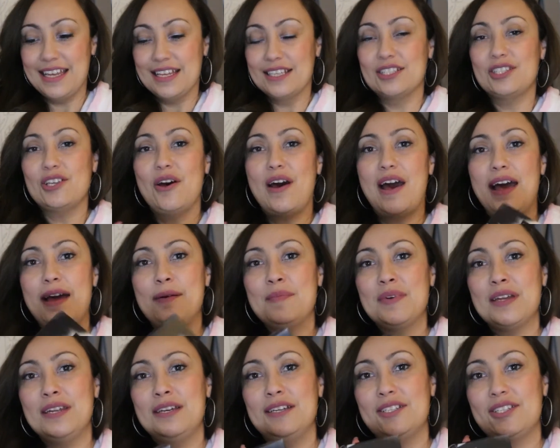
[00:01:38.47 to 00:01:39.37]
So I'm
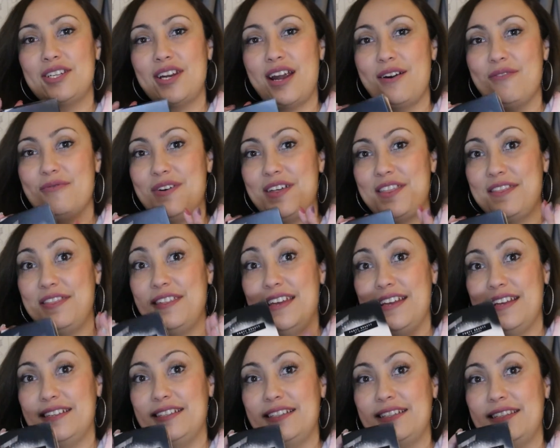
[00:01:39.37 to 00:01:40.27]
going to start with
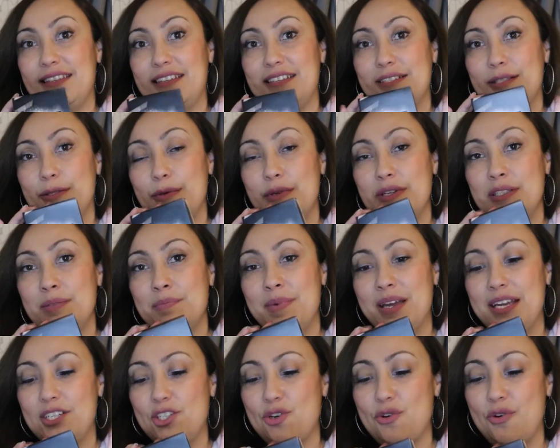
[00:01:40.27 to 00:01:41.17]
this. This was
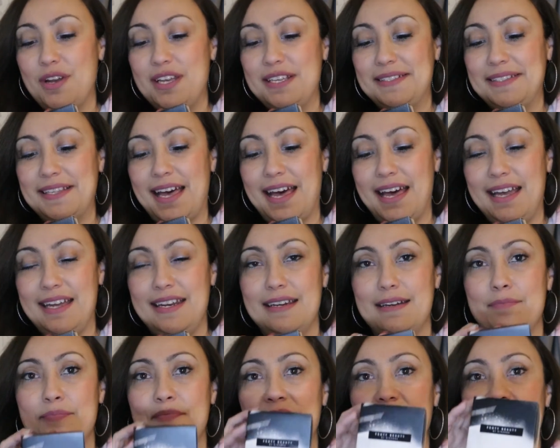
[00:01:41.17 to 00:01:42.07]
my choice
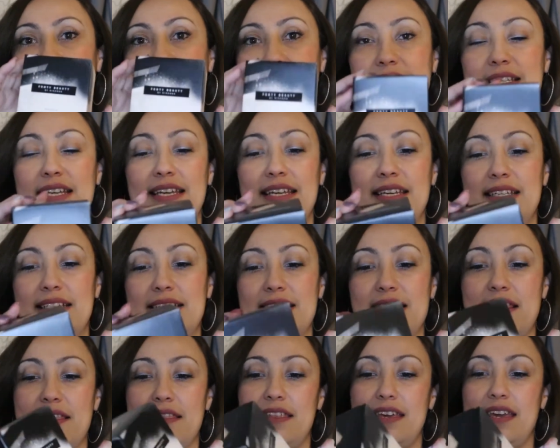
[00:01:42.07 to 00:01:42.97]
item. This is
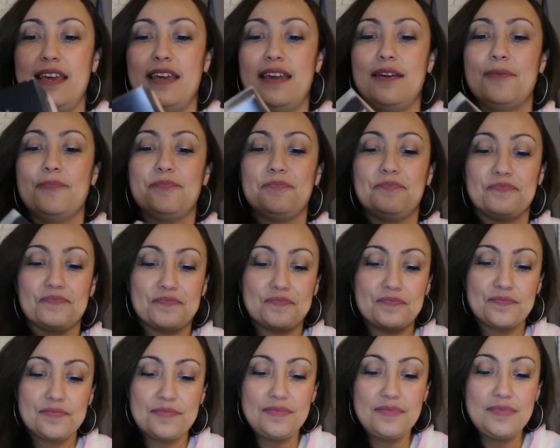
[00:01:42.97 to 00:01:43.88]
the
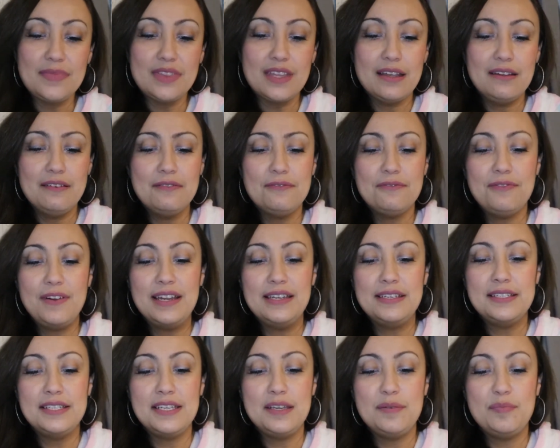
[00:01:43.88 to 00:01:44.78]

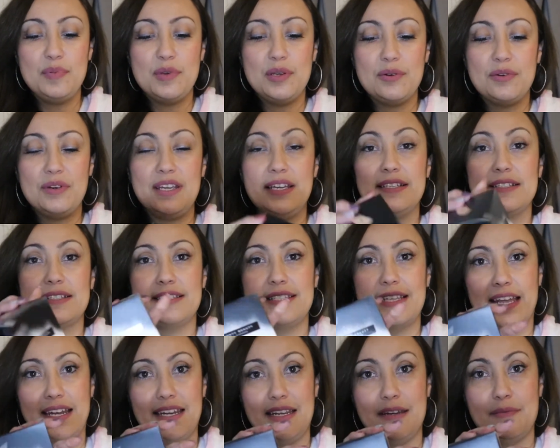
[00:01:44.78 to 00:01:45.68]
Fenty Beauty
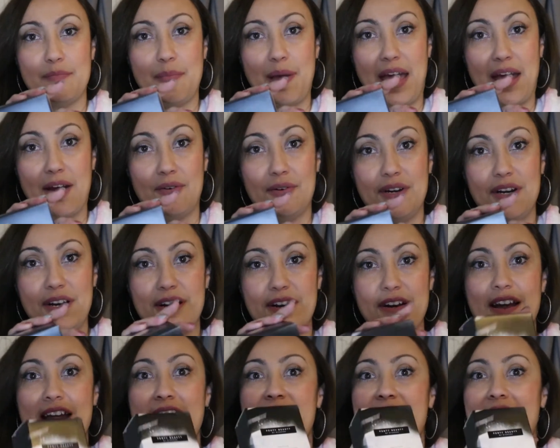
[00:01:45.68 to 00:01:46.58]
Setting
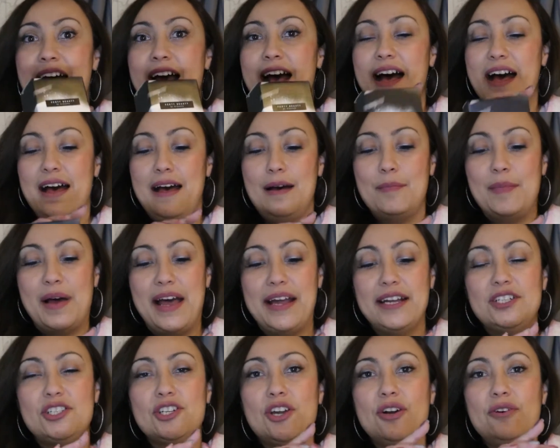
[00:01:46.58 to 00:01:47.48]
Powder.
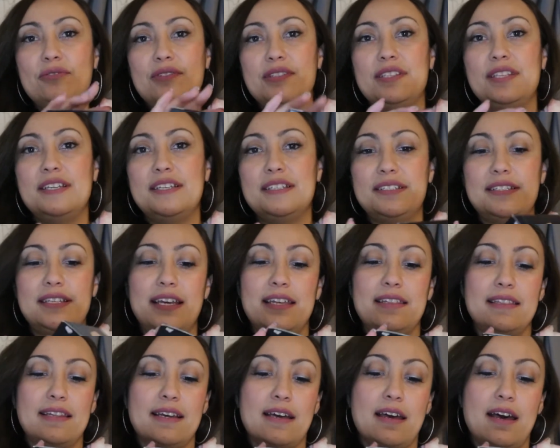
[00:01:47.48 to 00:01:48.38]
I chose this
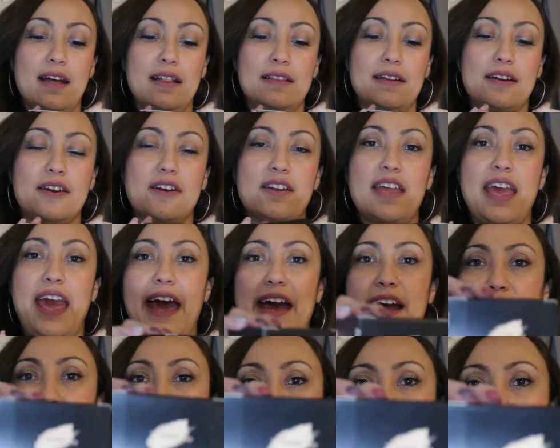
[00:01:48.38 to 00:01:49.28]
in the color
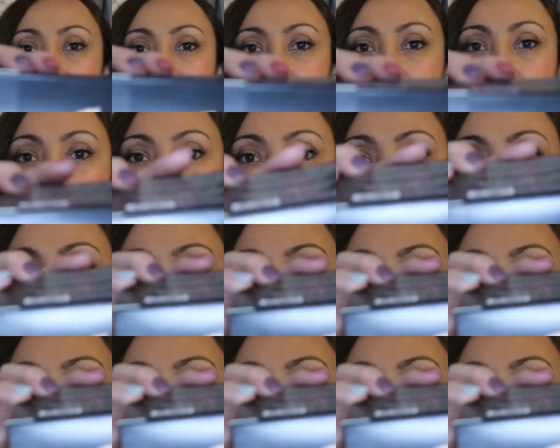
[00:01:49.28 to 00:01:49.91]
Cashew.